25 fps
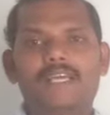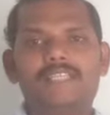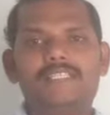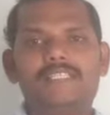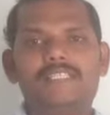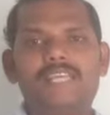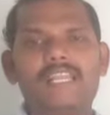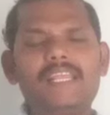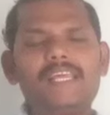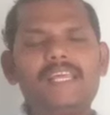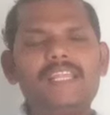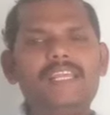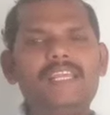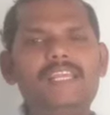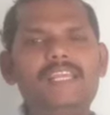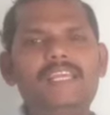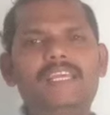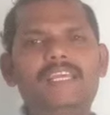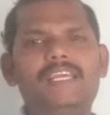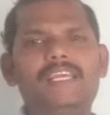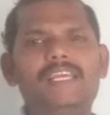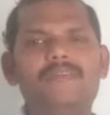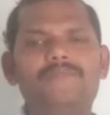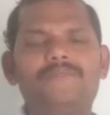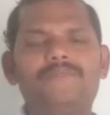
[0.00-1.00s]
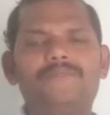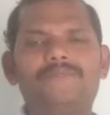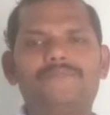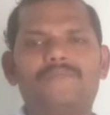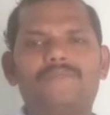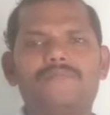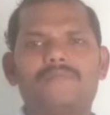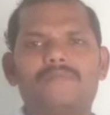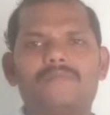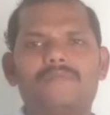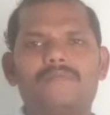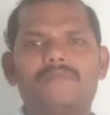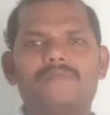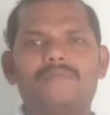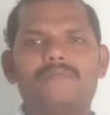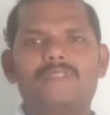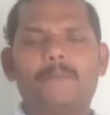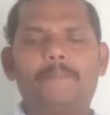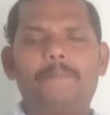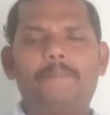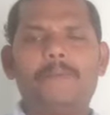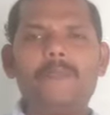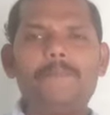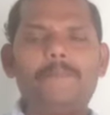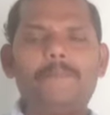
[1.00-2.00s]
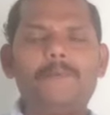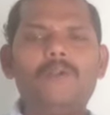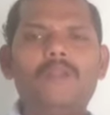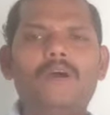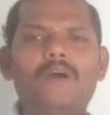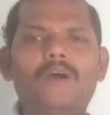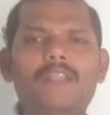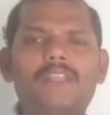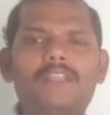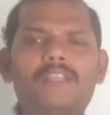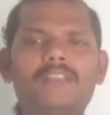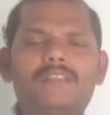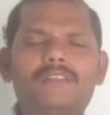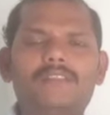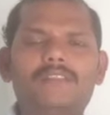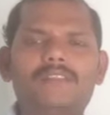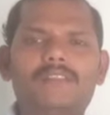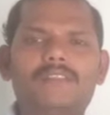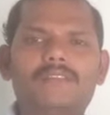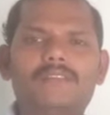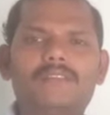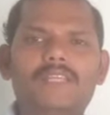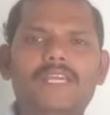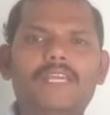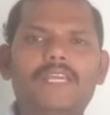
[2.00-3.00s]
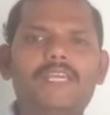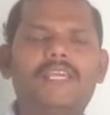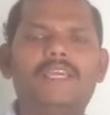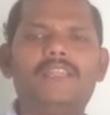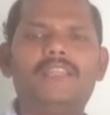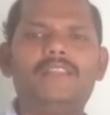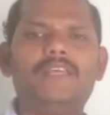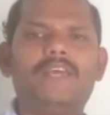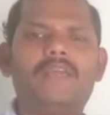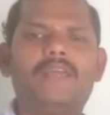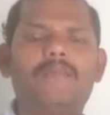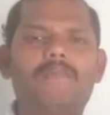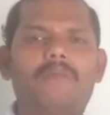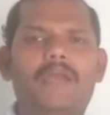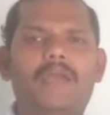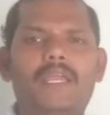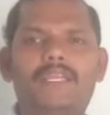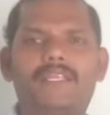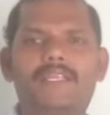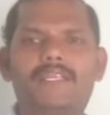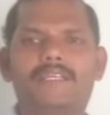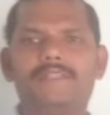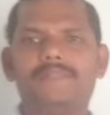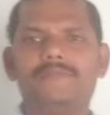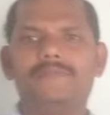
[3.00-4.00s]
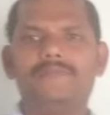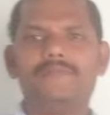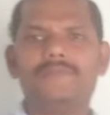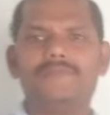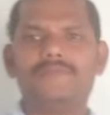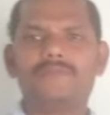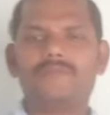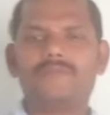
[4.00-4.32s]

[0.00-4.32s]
Generally, the people are think in their mind.